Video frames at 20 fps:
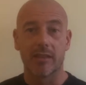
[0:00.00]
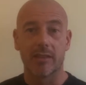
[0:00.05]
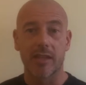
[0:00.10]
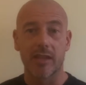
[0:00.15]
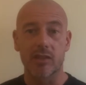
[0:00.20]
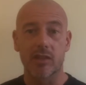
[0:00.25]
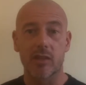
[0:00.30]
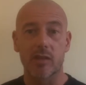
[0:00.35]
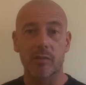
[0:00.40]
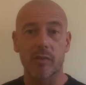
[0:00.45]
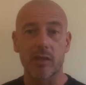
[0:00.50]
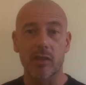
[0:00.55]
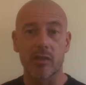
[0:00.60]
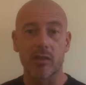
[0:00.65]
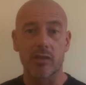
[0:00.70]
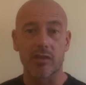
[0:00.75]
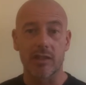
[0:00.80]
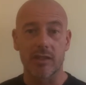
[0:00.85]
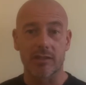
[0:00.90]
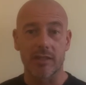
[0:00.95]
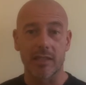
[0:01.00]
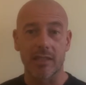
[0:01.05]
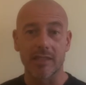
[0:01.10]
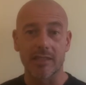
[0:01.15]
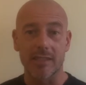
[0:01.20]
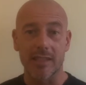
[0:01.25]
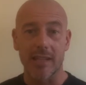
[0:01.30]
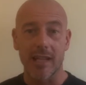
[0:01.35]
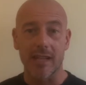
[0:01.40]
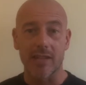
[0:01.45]
this could be used as an
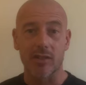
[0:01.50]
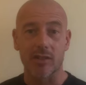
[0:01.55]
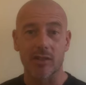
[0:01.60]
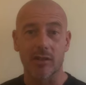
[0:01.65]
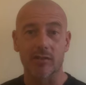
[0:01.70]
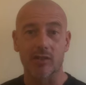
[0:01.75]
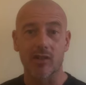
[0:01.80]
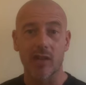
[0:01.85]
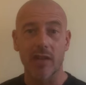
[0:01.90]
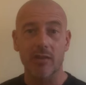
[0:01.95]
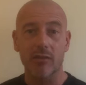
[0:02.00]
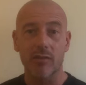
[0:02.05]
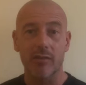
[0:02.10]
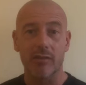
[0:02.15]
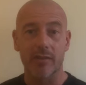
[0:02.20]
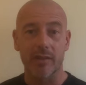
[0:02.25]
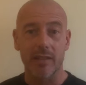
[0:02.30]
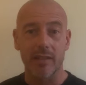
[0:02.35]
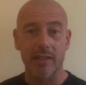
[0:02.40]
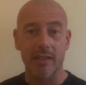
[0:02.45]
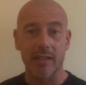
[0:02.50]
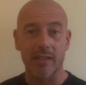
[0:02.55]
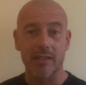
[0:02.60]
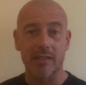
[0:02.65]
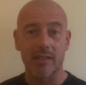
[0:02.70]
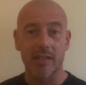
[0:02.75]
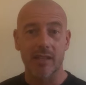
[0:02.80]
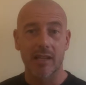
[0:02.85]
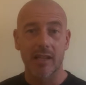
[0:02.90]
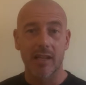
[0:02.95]
indicator of general
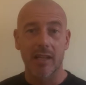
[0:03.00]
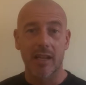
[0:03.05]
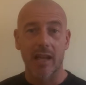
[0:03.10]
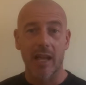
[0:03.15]
fitness,